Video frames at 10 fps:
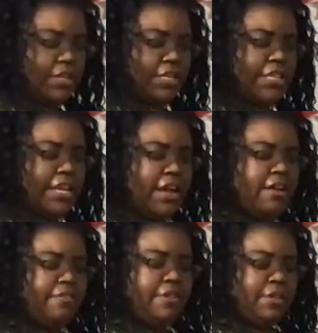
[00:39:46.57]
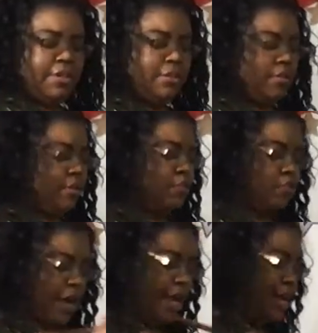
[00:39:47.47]
going to clean that off,
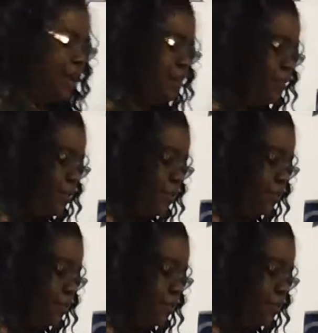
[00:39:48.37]
dry it off.